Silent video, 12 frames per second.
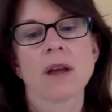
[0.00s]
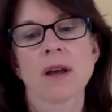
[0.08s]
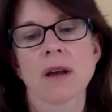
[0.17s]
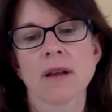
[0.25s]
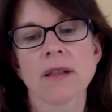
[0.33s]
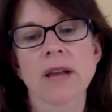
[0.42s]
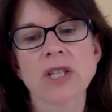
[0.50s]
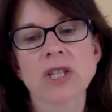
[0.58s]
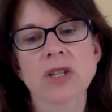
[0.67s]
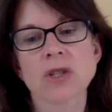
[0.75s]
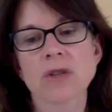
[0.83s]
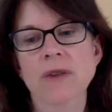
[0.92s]
Logic
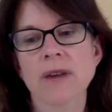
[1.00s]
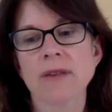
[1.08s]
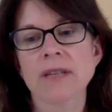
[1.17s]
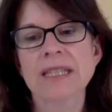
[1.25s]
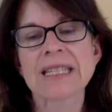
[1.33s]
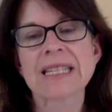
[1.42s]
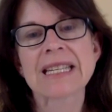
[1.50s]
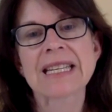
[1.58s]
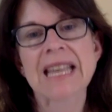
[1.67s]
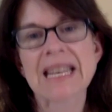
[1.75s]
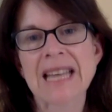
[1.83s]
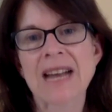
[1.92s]
and survival instinct
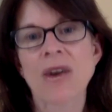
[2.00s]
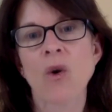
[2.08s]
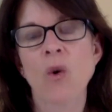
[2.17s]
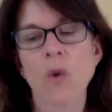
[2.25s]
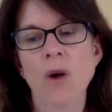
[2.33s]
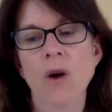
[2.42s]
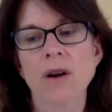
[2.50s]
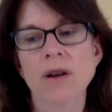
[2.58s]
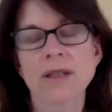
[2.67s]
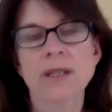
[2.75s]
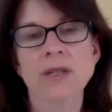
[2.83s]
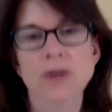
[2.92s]
cannot
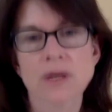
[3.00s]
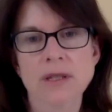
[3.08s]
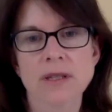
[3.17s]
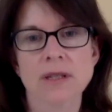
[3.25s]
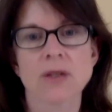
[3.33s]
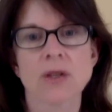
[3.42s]
wholeheartedly trusted.